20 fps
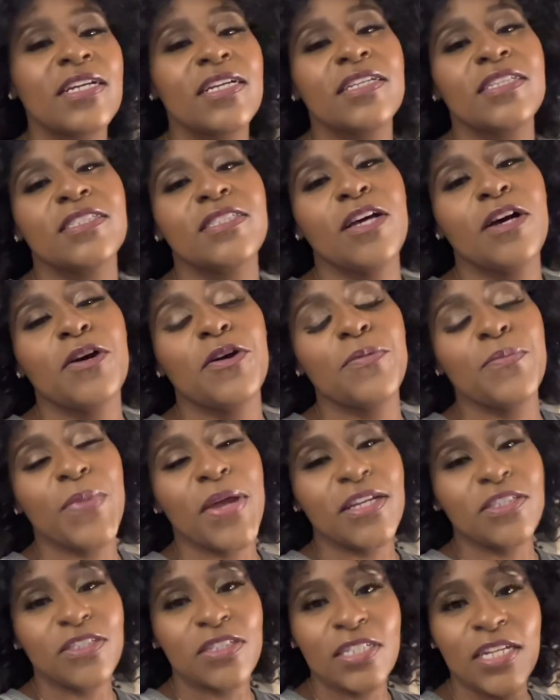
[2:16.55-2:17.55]
So
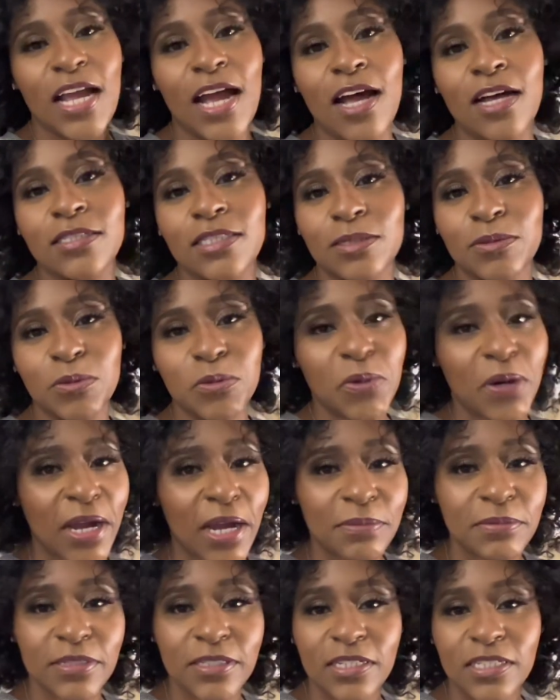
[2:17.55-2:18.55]
make sure y'all
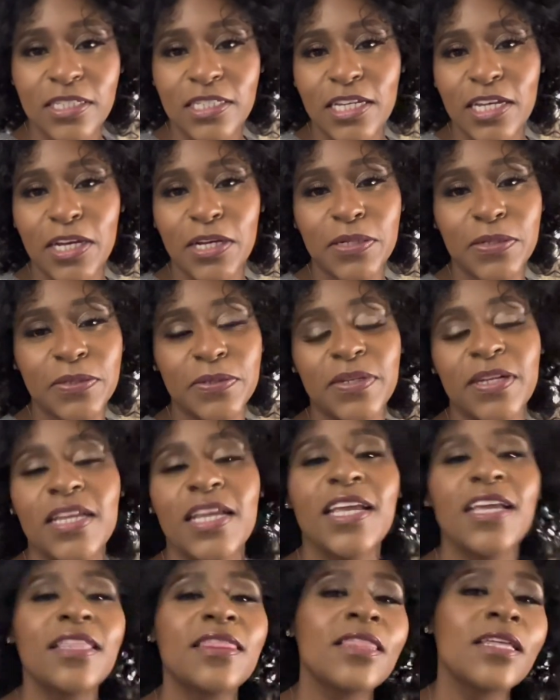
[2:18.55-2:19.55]
subscribe to the channel,
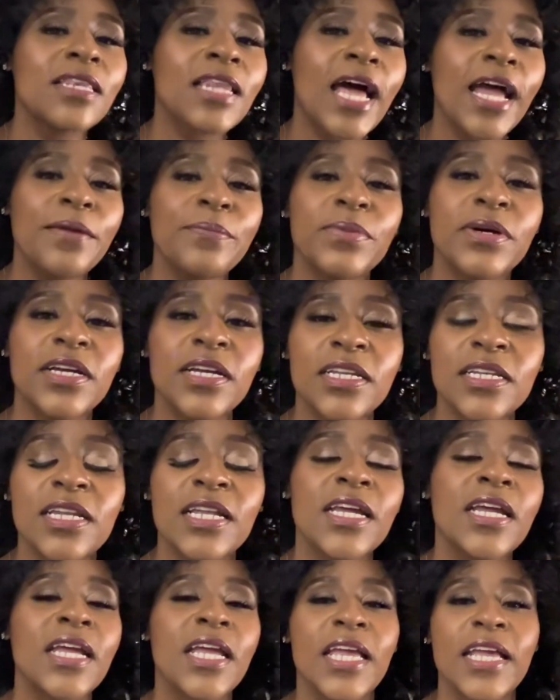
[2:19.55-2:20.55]
hit the like button,
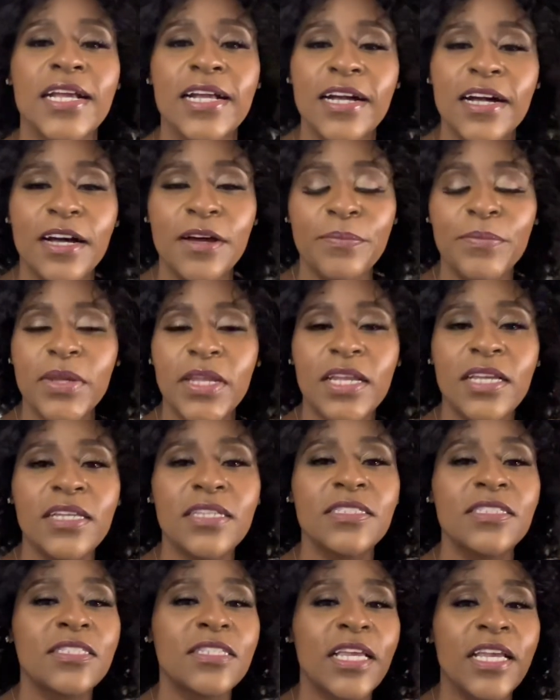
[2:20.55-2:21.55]
and comment
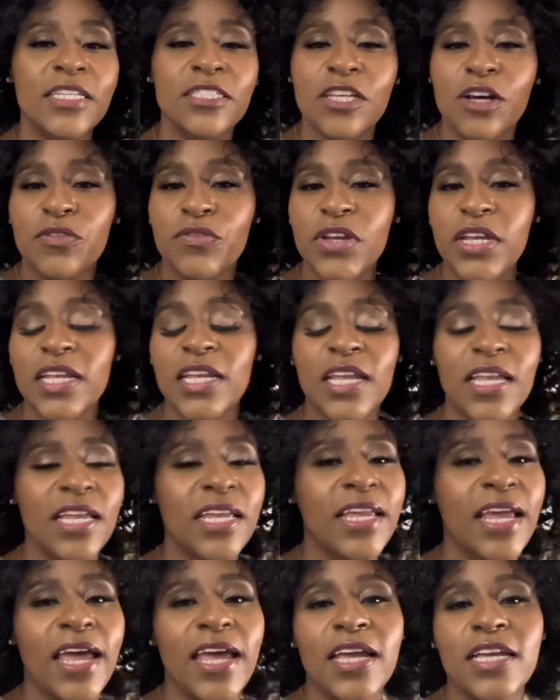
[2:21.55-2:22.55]
so we can
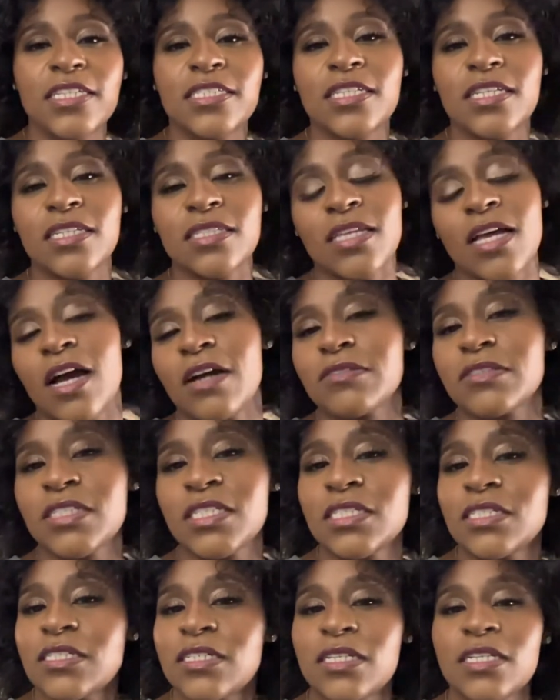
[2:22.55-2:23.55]
engage and talk to
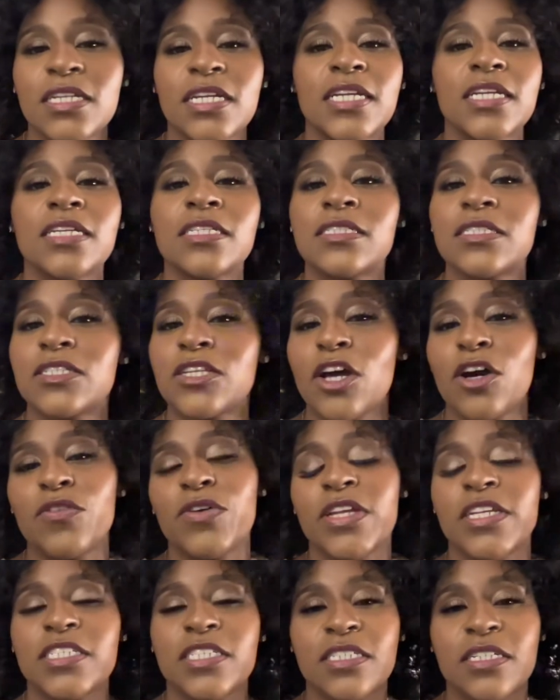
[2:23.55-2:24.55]
each other and get to know
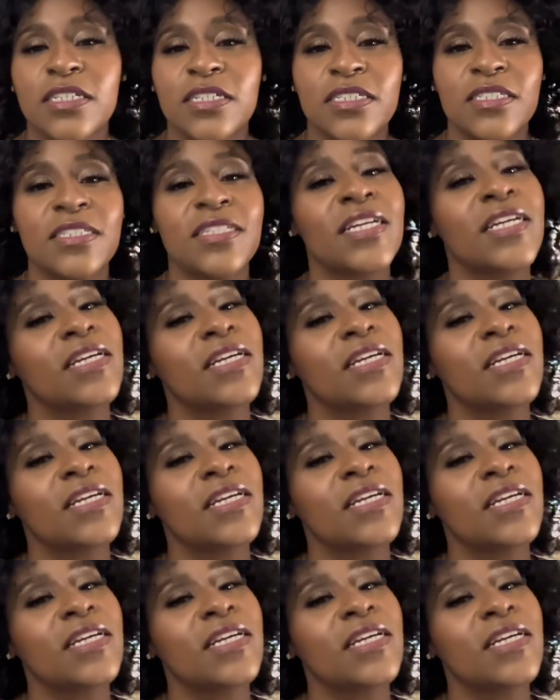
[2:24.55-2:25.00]
each other.